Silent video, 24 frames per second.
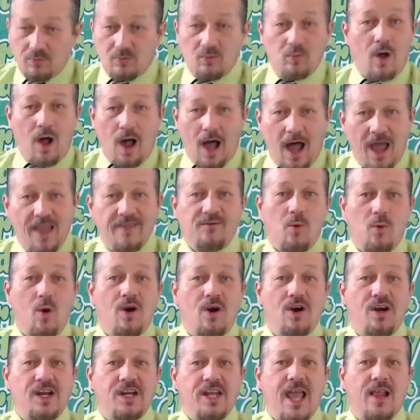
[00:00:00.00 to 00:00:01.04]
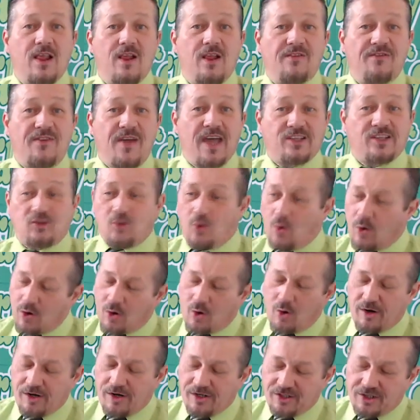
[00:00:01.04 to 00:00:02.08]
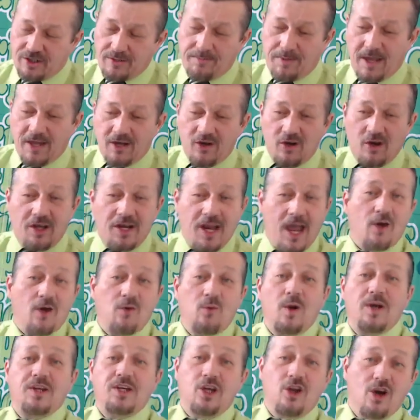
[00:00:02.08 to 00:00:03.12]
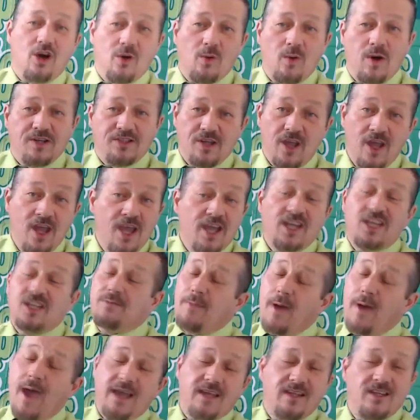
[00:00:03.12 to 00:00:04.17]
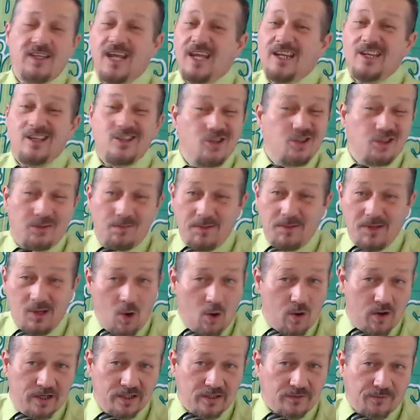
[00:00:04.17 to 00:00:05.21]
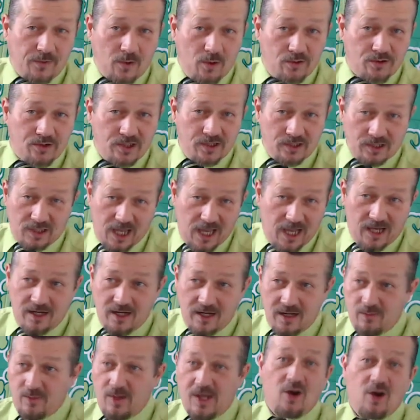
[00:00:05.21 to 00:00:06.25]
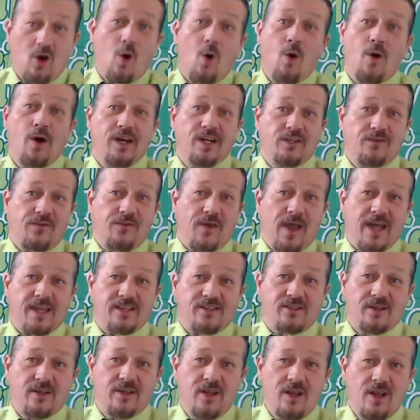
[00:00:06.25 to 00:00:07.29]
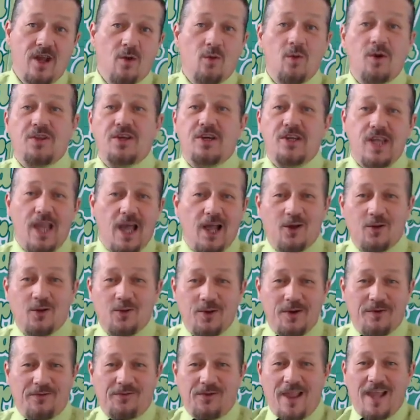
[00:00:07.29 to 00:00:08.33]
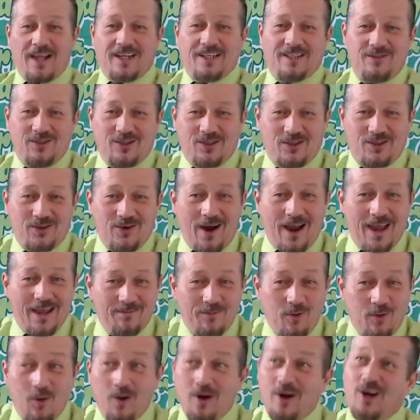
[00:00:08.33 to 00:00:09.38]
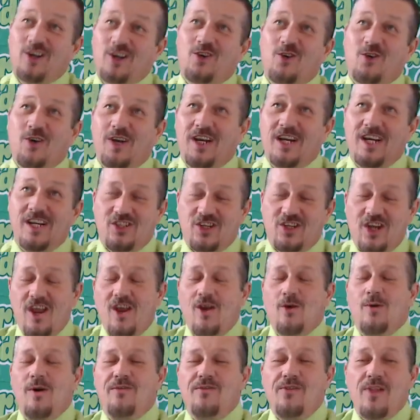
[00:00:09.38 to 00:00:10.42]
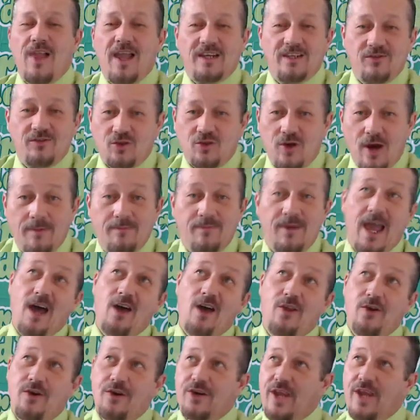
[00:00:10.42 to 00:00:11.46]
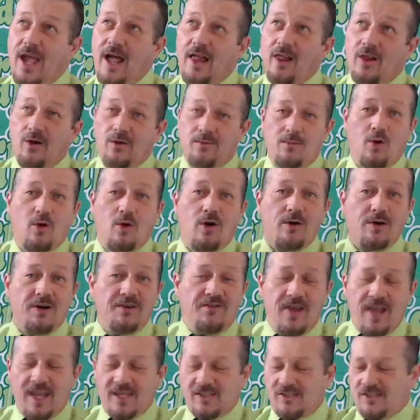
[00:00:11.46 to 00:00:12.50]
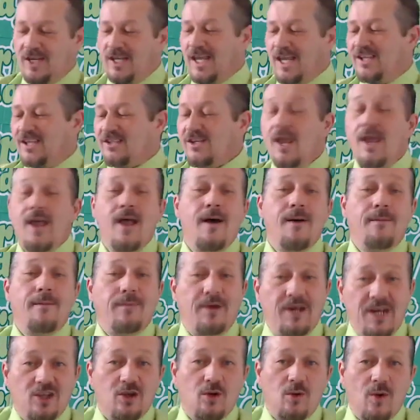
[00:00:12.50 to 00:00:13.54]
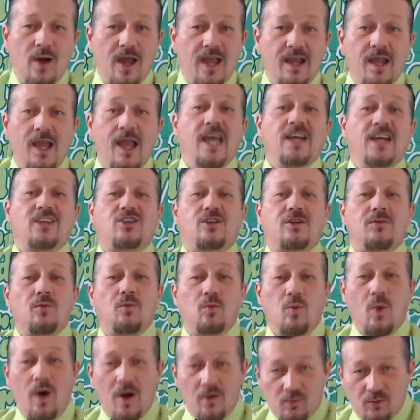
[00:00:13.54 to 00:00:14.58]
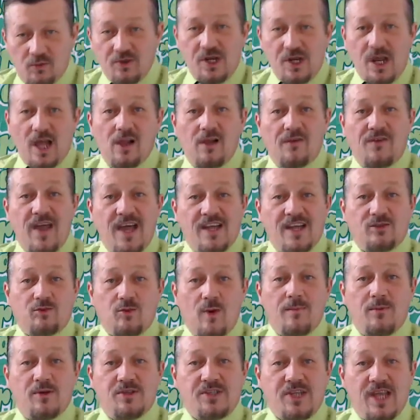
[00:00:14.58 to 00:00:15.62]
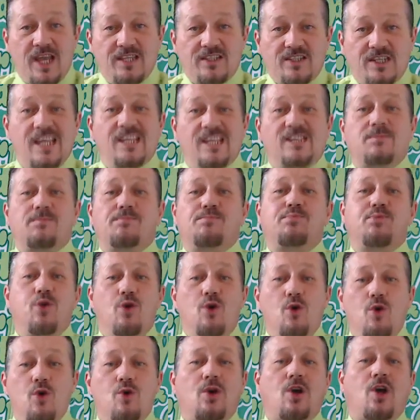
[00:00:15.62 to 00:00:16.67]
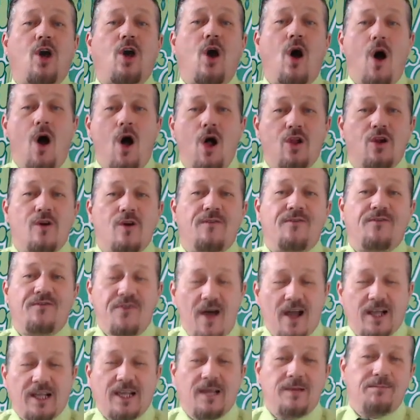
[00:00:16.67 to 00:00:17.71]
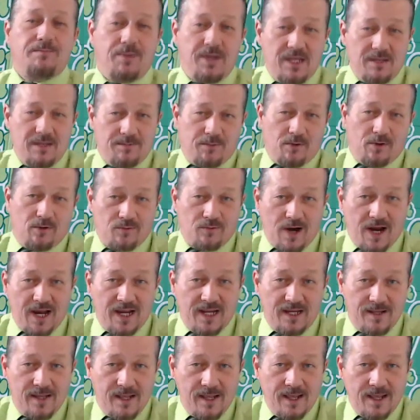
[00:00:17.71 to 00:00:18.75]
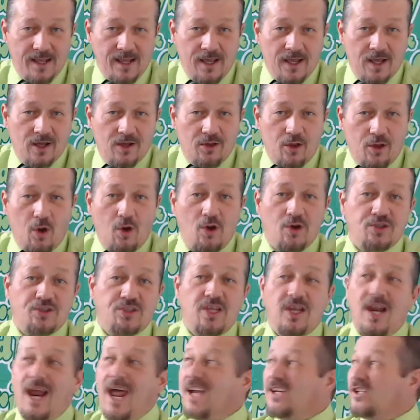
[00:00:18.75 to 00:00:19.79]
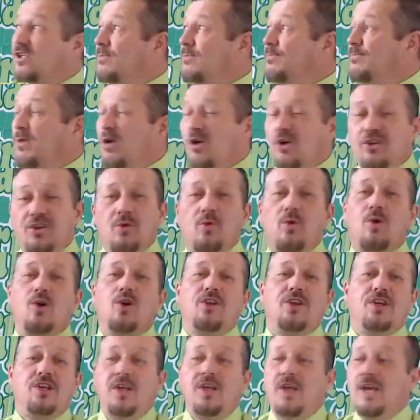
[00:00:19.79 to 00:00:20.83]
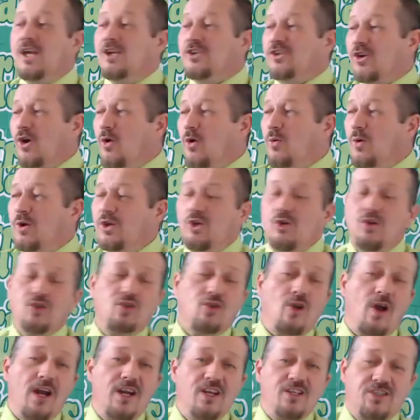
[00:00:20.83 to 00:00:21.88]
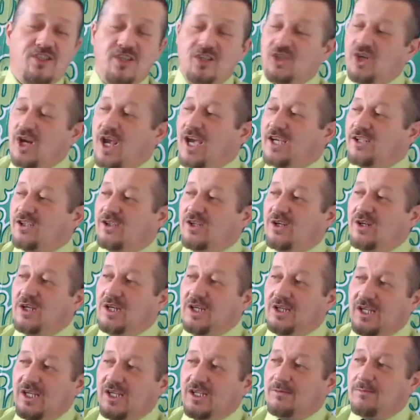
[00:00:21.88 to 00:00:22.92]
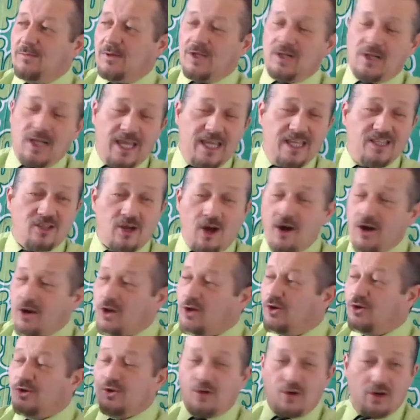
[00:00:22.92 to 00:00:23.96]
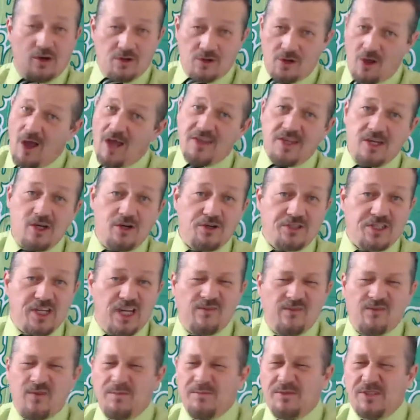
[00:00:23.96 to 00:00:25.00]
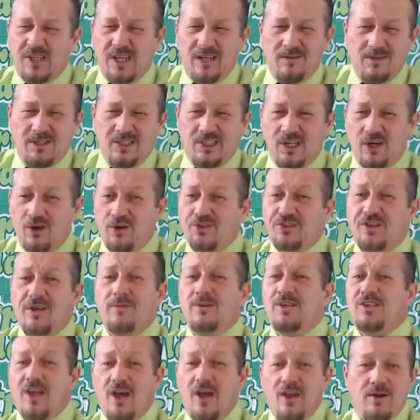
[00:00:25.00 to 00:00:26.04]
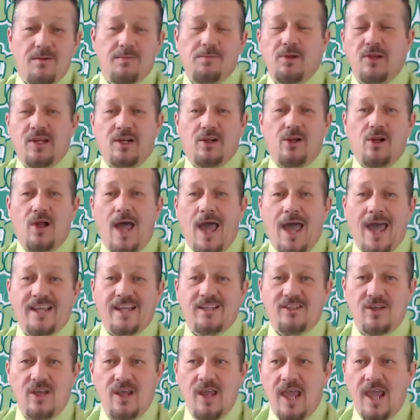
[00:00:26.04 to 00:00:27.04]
well, I've worn a yellow vest or orange, depending on what year it was, because back in the day, it used to be orange, folks. In Canada, we had orange vests with a yellow reflective stripe or a greenish reflective stripe. Now they're yellow, more advanced, I guess. But either way, it's what yellow vest represents is blue-collar fucking people, right? Those that actually build the world. So when you try to suggest in these Maclean's articles, or a lot that you're seeing from CBC or some of these other political hacks,